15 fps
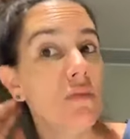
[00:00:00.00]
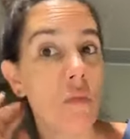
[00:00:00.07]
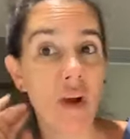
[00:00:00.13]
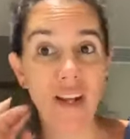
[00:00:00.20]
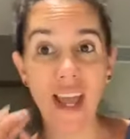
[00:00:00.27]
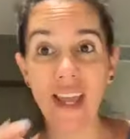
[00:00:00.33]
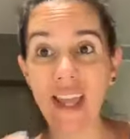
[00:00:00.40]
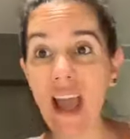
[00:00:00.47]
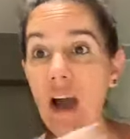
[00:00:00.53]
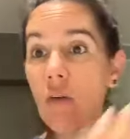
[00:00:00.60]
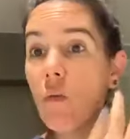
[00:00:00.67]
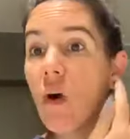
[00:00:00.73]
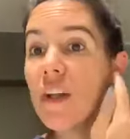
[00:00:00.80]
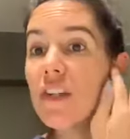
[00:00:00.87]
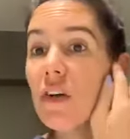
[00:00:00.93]
want to hang
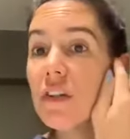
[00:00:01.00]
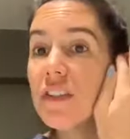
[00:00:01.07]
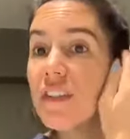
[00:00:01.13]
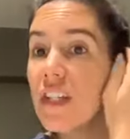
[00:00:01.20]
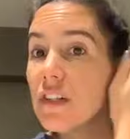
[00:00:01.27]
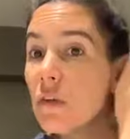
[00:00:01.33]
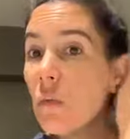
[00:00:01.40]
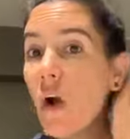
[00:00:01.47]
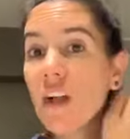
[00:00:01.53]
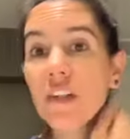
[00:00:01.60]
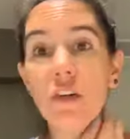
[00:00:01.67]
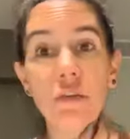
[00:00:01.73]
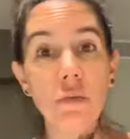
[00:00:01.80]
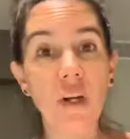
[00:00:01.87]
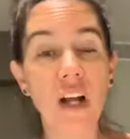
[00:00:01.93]
out, want to go to dinner, want to
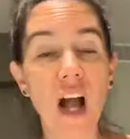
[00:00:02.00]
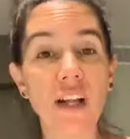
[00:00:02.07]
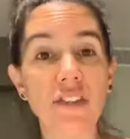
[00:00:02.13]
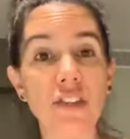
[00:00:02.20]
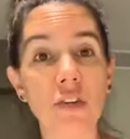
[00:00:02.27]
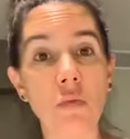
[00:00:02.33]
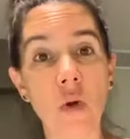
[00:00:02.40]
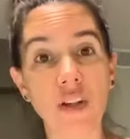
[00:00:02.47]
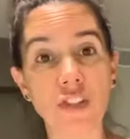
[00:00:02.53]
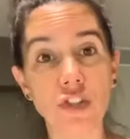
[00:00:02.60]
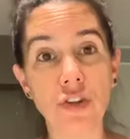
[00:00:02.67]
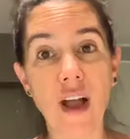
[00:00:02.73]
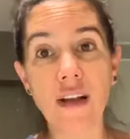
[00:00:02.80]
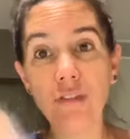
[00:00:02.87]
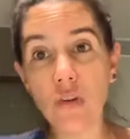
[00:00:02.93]
go to a concert, want to
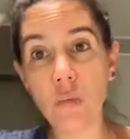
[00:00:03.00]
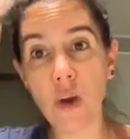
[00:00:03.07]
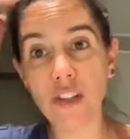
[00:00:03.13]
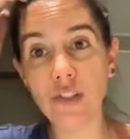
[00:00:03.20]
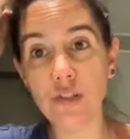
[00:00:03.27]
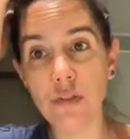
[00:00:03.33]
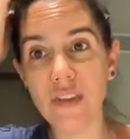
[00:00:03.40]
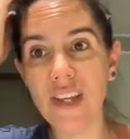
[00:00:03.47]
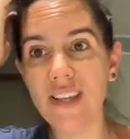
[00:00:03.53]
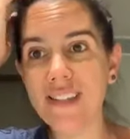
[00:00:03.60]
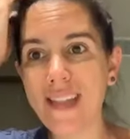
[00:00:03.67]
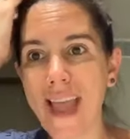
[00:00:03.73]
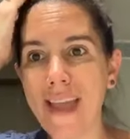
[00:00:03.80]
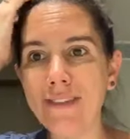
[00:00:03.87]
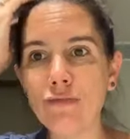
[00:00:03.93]
travel, want to do
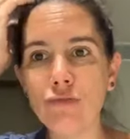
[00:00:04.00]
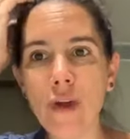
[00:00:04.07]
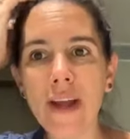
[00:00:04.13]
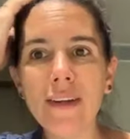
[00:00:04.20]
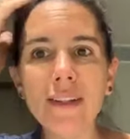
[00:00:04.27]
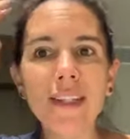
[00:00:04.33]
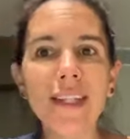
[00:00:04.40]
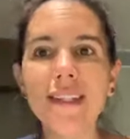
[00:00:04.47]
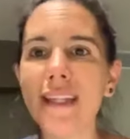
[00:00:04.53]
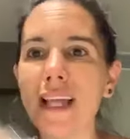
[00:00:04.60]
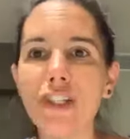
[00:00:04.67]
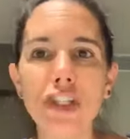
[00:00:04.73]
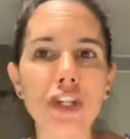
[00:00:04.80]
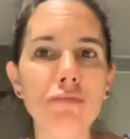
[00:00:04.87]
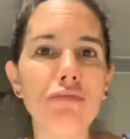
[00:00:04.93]
this, and rarely,
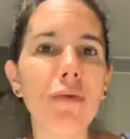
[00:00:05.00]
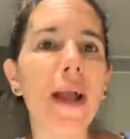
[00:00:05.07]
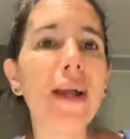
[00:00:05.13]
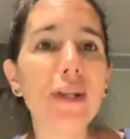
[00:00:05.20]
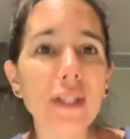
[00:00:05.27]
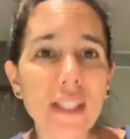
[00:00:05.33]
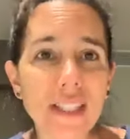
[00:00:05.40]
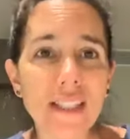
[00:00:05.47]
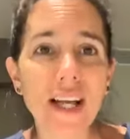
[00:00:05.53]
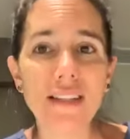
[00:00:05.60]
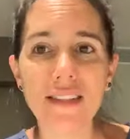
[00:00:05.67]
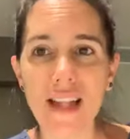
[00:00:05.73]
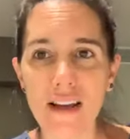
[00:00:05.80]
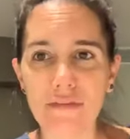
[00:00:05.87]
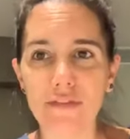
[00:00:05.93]
and she rarely
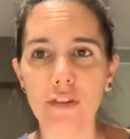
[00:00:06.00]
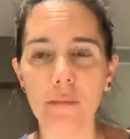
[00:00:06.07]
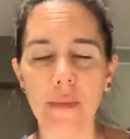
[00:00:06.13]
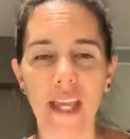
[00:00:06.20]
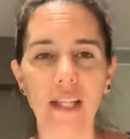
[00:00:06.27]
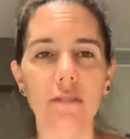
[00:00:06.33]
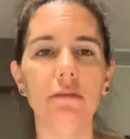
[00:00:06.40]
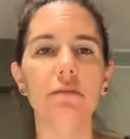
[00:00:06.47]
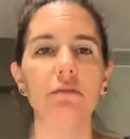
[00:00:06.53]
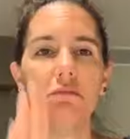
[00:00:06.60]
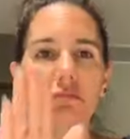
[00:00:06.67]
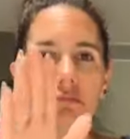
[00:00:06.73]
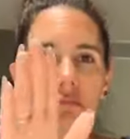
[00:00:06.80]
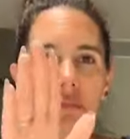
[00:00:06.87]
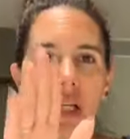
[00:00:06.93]
does that for me.
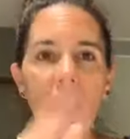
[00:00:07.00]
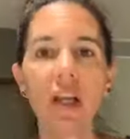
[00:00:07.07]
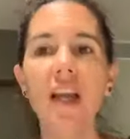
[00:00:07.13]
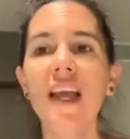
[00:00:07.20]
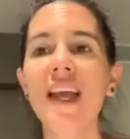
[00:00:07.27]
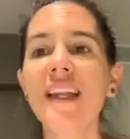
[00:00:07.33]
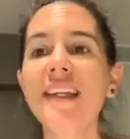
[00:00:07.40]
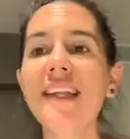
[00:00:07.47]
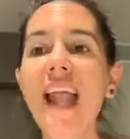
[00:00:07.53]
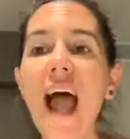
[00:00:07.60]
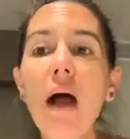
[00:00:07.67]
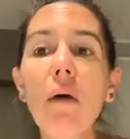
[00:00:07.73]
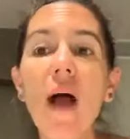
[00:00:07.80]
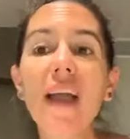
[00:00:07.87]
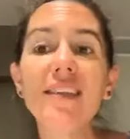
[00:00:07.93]

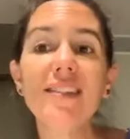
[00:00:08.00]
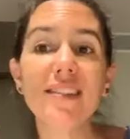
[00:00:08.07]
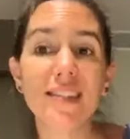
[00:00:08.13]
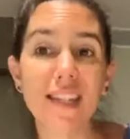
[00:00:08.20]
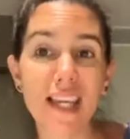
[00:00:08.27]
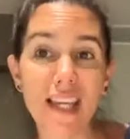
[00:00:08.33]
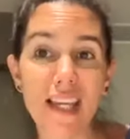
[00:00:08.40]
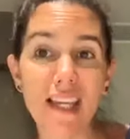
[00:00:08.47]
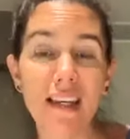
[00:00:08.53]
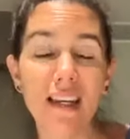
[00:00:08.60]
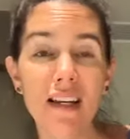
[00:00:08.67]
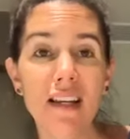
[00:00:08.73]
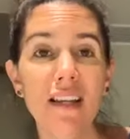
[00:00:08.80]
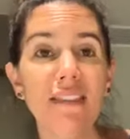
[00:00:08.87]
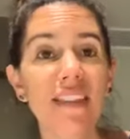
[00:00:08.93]
Now I see
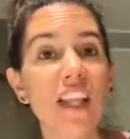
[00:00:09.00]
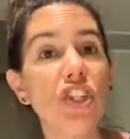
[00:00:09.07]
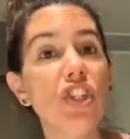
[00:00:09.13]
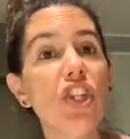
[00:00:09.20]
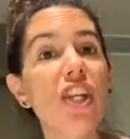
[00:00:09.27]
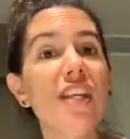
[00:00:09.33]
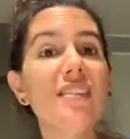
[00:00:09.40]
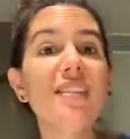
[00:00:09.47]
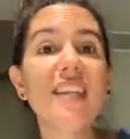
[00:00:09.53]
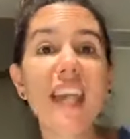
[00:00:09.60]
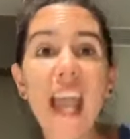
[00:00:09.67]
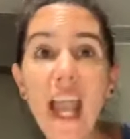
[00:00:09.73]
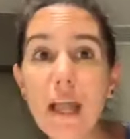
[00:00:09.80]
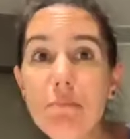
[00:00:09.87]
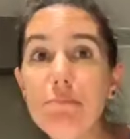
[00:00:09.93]
that she is
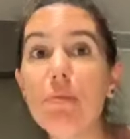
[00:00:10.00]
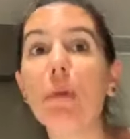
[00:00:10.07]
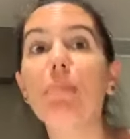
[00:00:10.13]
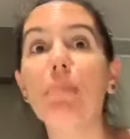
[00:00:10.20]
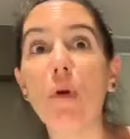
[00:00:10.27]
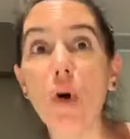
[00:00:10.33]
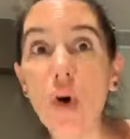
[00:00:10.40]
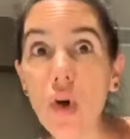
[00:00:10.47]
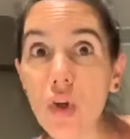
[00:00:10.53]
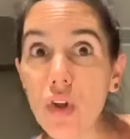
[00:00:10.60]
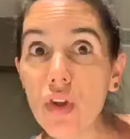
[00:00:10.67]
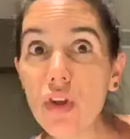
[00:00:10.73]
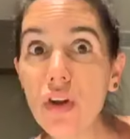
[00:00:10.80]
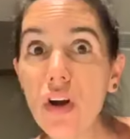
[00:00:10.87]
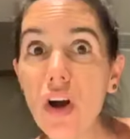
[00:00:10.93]

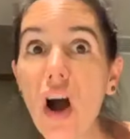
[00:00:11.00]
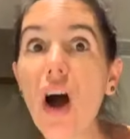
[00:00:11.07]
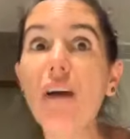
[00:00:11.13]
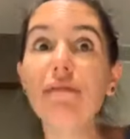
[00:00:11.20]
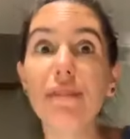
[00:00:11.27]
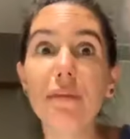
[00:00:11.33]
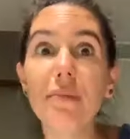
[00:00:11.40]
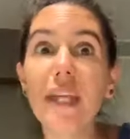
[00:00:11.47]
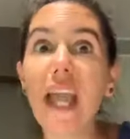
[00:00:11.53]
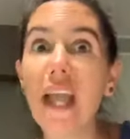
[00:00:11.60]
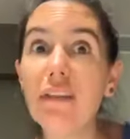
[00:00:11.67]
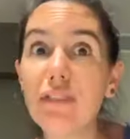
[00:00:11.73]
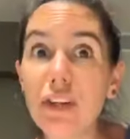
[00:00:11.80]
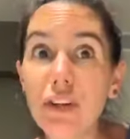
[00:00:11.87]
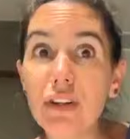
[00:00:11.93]
capable of the
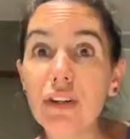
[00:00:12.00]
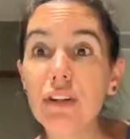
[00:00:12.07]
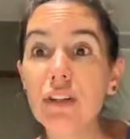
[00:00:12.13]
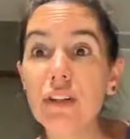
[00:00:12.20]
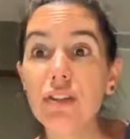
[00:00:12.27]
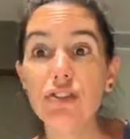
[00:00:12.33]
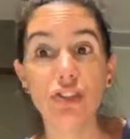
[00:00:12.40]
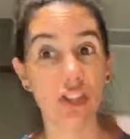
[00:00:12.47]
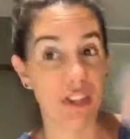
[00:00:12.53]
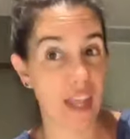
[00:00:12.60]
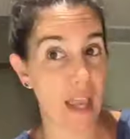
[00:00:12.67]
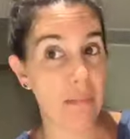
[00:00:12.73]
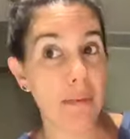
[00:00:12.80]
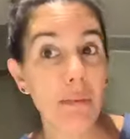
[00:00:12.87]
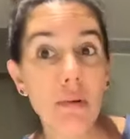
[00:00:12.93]
behavior. She's
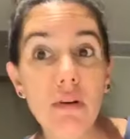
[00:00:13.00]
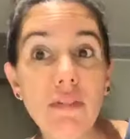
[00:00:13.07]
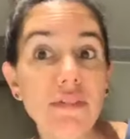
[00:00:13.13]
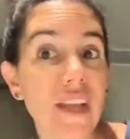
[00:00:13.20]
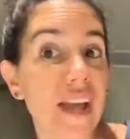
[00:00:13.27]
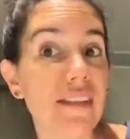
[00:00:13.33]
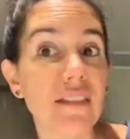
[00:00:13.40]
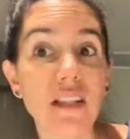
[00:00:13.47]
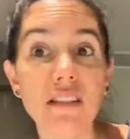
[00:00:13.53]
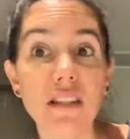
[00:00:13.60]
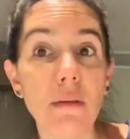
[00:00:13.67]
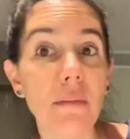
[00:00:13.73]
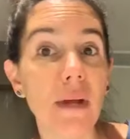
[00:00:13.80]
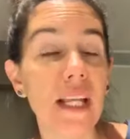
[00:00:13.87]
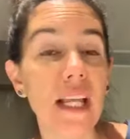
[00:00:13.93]
capable of texting
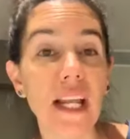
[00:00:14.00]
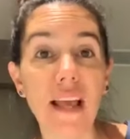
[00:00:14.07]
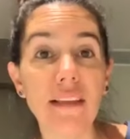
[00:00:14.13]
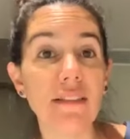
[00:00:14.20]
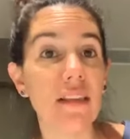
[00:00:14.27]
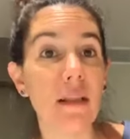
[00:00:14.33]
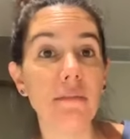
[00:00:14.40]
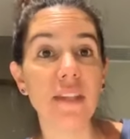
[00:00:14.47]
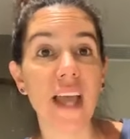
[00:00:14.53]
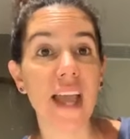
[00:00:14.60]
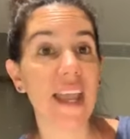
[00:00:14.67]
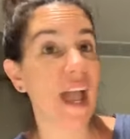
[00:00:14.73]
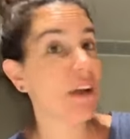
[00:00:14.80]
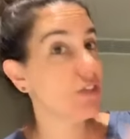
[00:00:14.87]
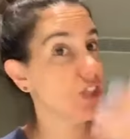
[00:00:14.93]
somebody and asking them to
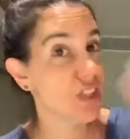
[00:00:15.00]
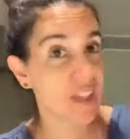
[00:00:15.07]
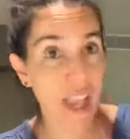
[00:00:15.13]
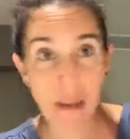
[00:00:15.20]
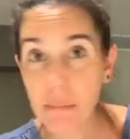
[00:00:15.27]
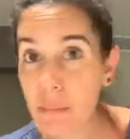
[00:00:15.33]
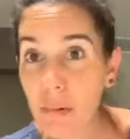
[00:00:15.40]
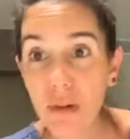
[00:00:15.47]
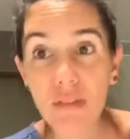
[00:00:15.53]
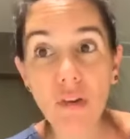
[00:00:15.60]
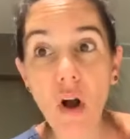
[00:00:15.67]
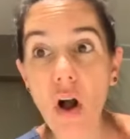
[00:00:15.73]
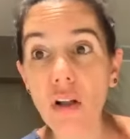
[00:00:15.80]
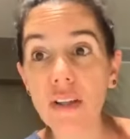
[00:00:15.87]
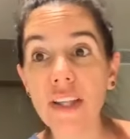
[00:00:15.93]
hang out. She's capable of
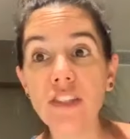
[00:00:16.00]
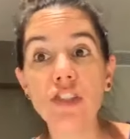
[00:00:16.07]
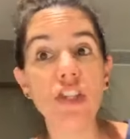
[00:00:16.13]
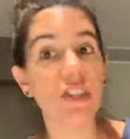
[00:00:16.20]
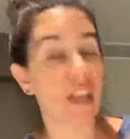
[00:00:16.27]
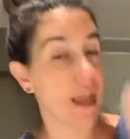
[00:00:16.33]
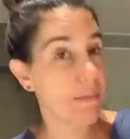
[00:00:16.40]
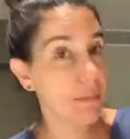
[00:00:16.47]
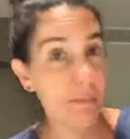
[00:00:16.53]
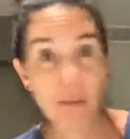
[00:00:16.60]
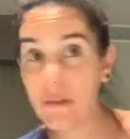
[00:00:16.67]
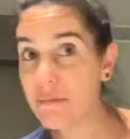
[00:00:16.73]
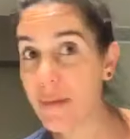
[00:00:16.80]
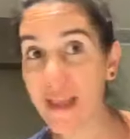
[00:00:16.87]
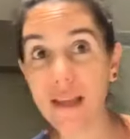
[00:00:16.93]
calling. She's
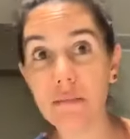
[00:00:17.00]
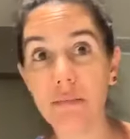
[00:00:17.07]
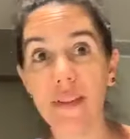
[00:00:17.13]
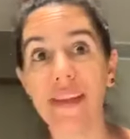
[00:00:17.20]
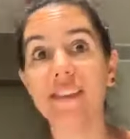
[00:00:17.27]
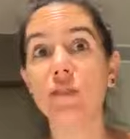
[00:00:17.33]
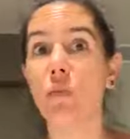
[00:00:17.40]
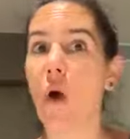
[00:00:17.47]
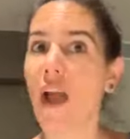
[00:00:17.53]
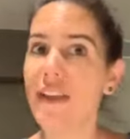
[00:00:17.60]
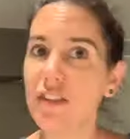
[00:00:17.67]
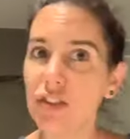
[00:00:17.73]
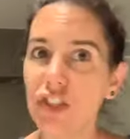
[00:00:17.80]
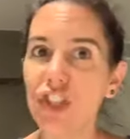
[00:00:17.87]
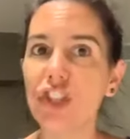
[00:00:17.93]
capable of making plans. Why
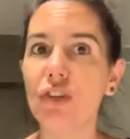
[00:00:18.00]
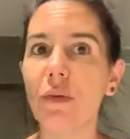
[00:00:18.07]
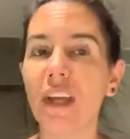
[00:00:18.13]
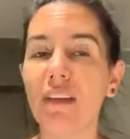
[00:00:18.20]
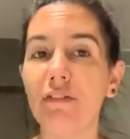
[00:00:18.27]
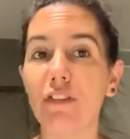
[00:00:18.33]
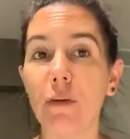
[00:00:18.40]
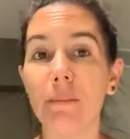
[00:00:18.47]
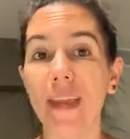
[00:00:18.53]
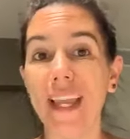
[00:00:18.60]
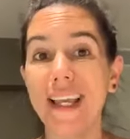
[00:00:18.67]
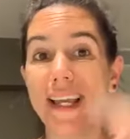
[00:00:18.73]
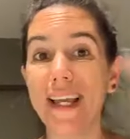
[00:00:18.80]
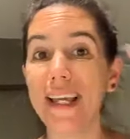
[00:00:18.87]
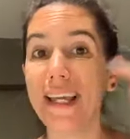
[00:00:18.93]
isn't she doing it for
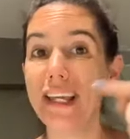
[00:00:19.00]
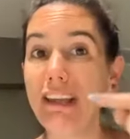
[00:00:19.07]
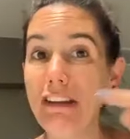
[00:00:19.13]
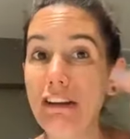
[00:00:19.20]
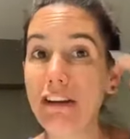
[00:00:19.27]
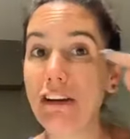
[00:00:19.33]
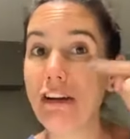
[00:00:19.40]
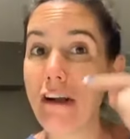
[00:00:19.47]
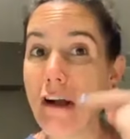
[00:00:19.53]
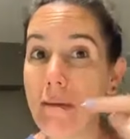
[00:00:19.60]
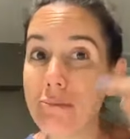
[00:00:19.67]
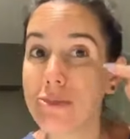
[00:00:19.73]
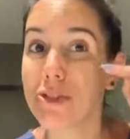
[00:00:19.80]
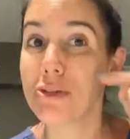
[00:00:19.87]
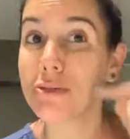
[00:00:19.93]
me? Here
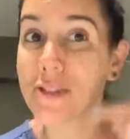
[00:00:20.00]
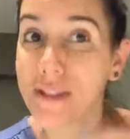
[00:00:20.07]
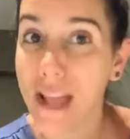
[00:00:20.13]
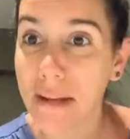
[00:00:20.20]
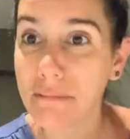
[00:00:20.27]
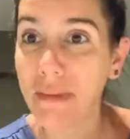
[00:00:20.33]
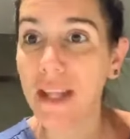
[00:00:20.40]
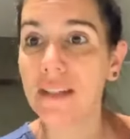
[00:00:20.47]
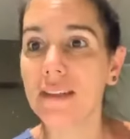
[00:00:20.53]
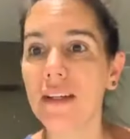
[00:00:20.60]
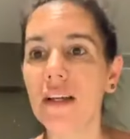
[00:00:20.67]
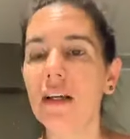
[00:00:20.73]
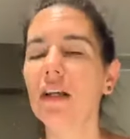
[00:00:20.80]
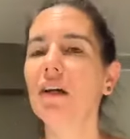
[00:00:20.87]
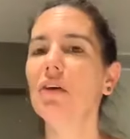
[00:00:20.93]
comes the resentment.
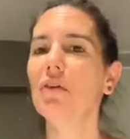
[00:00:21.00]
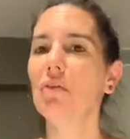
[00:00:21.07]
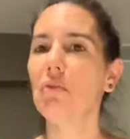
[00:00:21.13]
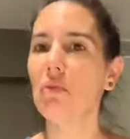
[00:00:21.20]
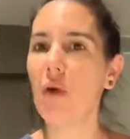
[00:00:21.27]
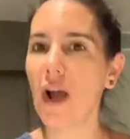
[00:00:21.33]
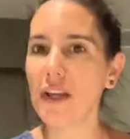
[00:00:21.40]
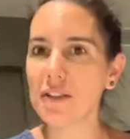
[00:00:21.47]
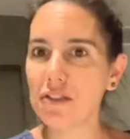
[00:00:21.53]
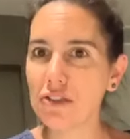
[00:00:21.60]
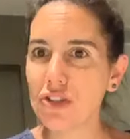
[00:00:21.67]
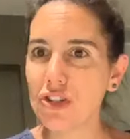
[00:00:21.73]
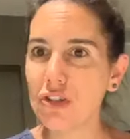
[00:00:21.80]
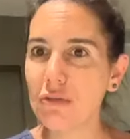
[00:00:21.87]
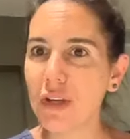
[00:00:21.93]
Why isn't
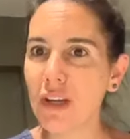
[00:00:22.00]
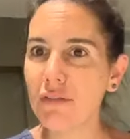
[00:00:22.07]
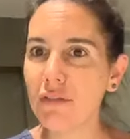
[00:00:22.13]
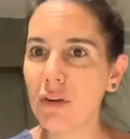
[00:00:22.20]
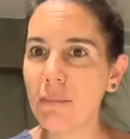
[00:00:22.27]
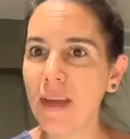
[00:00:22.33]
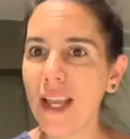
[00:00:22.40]
she doing it for